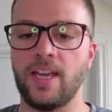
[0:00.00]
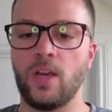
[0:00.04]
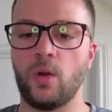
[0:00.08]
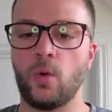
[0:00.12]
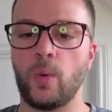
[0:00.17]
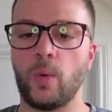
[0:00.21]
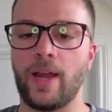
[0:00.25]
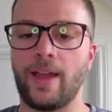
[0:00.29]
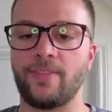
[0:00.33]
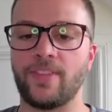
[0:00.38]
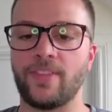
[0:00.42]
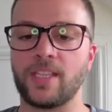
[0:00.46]

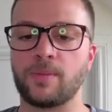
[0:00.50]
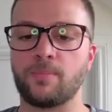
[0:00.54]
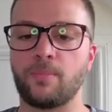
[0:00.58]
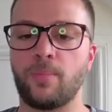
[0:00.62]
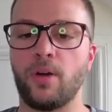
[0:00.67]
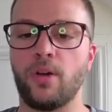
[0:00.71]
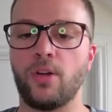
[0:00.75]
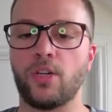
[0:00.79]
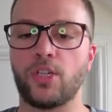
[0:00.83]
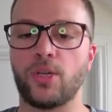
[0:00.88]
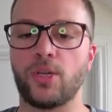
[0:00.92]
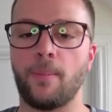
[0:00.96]
we had this
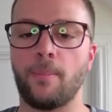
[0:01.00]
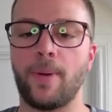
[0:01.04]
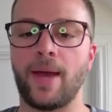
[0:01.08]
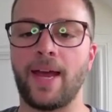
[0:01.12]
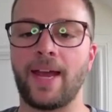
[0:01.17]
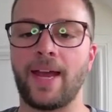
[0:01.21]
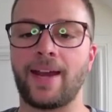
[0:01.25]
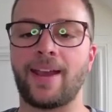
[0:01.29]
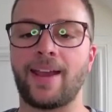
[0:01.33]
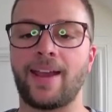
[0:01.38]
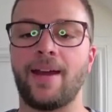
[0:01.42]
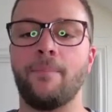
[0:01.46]
push
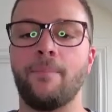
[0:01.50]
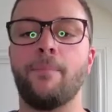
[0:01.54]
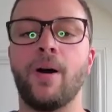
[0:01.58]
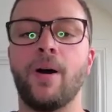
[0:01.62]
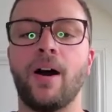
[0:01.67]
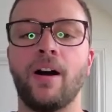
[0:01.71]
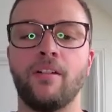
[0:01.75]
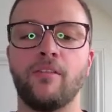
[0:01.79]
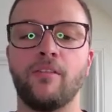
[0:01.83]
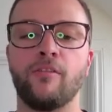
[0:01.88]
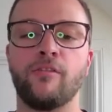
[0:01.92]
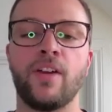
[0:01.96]
back
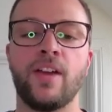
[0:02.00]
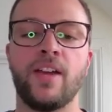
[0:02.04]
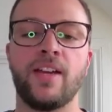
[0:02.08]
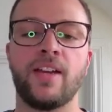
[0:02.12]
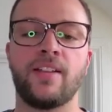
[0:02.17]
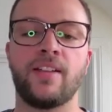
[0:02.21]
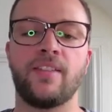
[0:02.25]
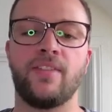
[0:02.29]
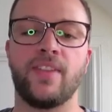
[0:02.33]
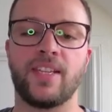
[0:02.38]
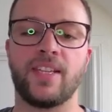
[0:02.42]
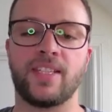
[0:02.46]
above
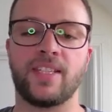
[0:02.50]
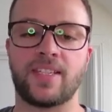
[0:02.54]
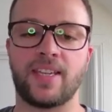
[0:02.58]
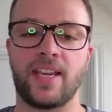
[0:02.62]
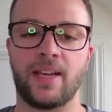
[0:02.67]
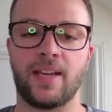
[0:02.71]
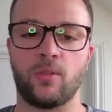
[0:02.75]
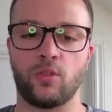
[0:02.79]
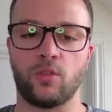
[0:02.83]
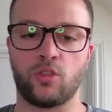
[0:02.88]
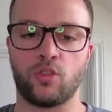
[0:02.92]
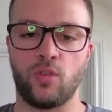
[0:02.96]
this
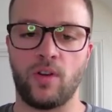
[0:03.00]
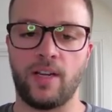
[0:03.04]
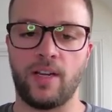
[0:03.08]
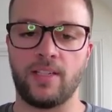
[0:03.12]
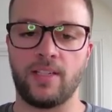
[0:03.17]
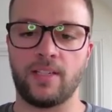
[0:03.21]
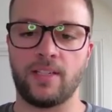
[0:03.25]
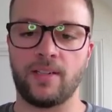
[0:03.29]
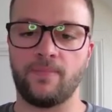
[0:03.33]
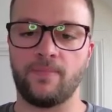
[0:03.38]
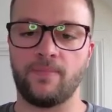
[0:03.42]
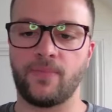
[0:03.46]

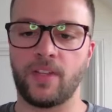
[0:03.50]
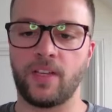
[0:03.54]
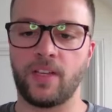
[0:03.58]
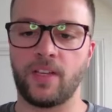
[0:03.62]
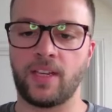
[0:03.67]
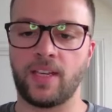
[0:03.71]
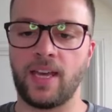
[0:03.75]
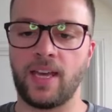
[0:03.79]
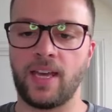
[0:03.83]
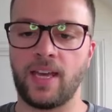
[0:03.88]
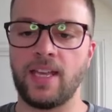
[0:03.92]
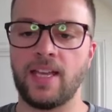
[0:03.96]
downtrend.
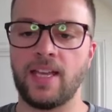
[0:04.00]
Okay.